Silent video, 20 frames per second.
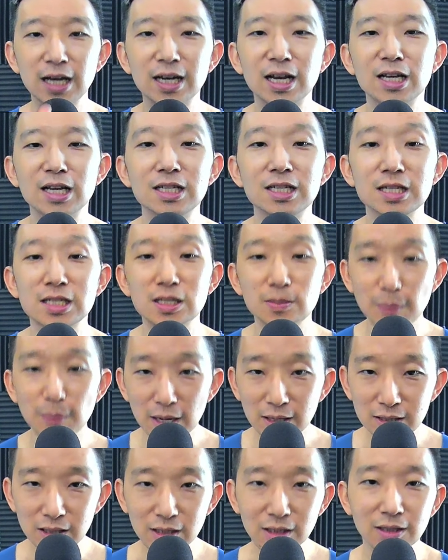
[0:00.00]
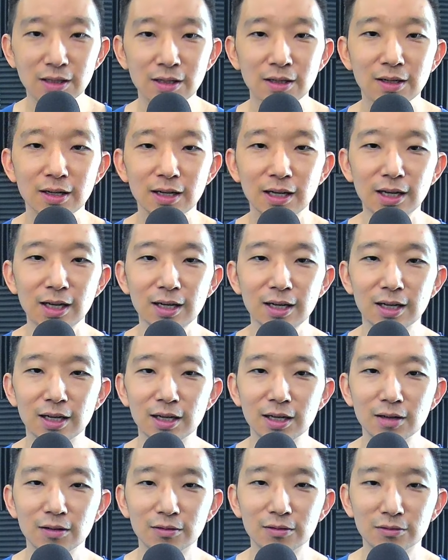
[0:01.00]
and anticipating
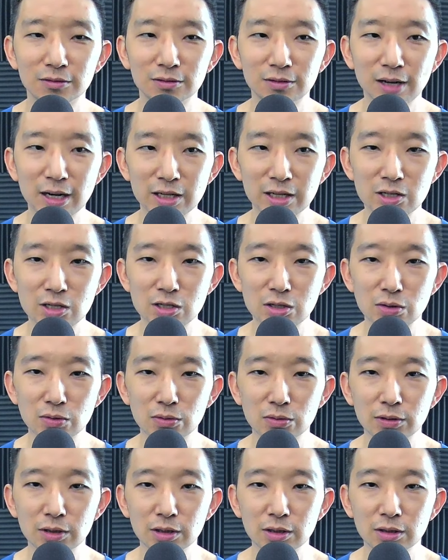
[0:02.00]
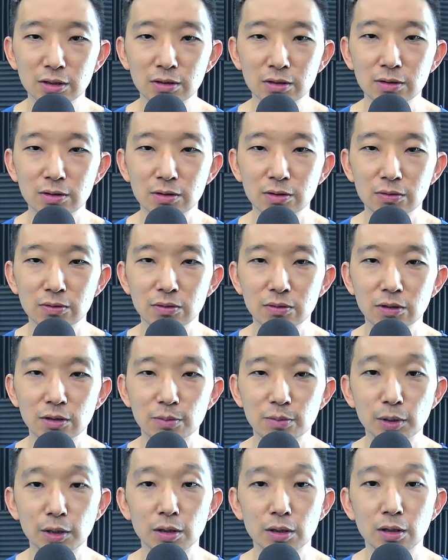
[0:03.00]
a right shoulder to
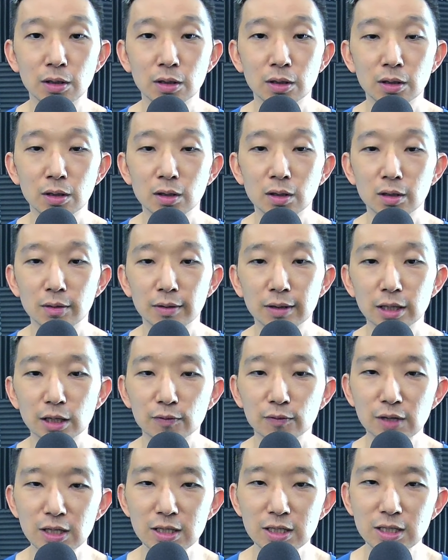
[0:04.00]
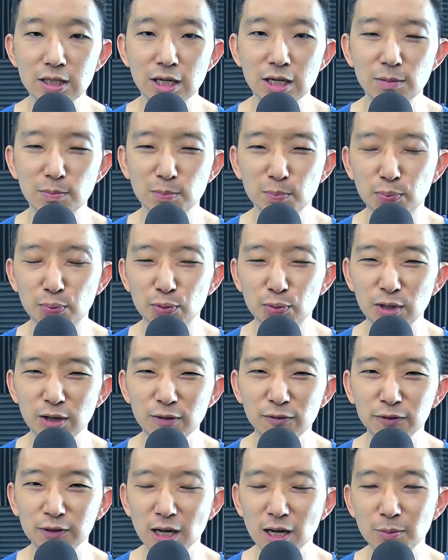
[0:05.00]
appear. Right, if this is a
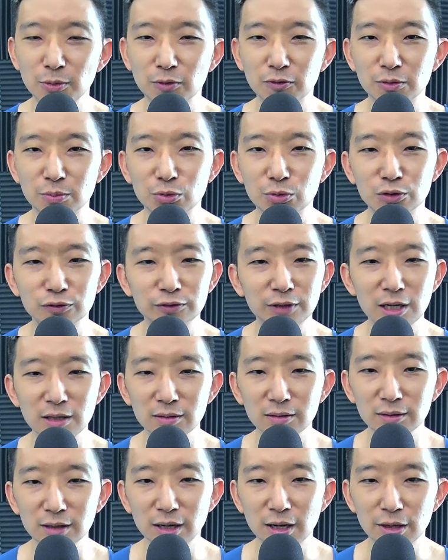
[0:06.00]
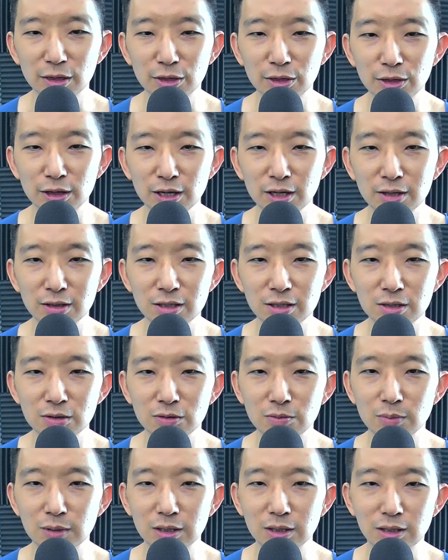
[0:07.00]
brief type of a move, then I think this
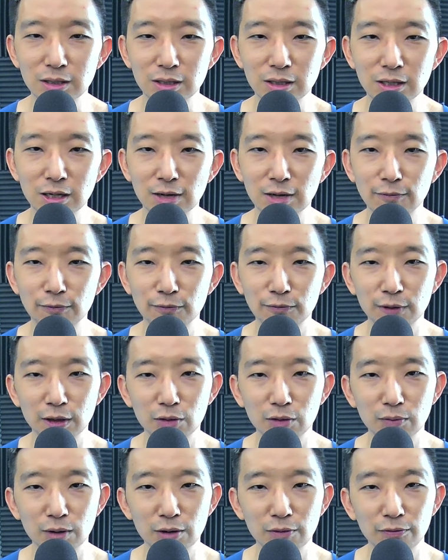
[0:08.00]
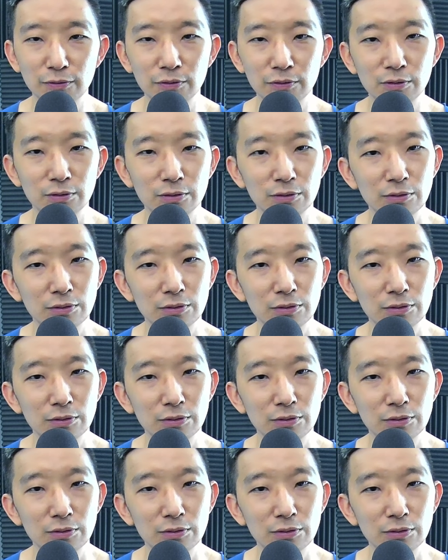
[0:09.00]
could be a fifth wave,